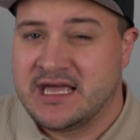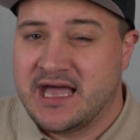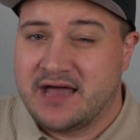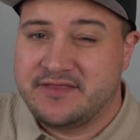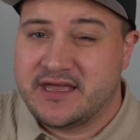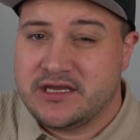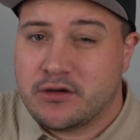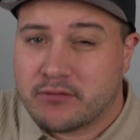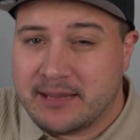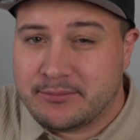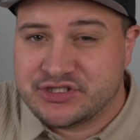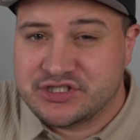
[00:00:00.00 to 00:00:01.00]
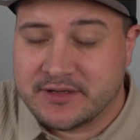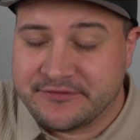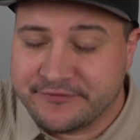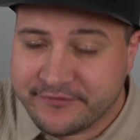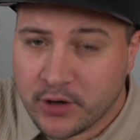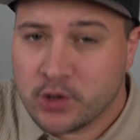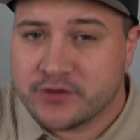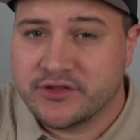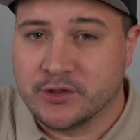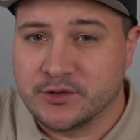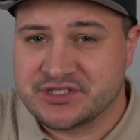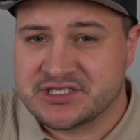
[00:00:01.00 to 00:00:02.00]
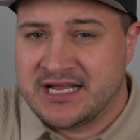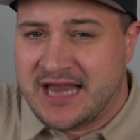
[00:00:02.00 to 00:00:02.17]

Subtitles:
and then you're able to invoke those.